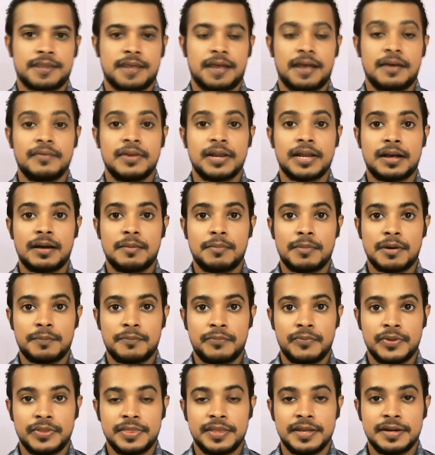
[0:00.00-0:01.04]
I will come
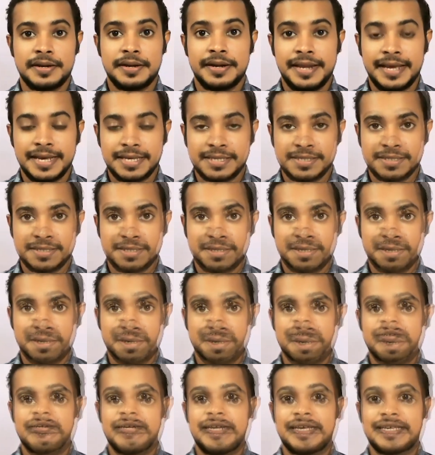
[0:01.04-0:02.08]
up with the next
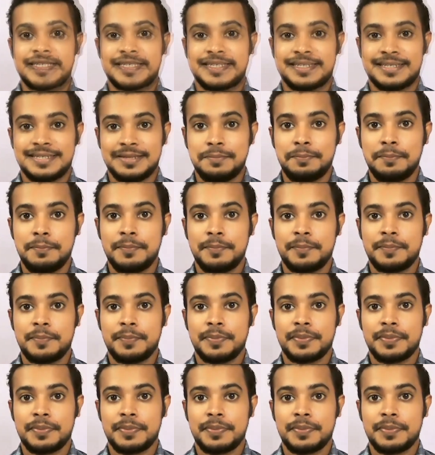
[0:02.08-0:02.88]
tip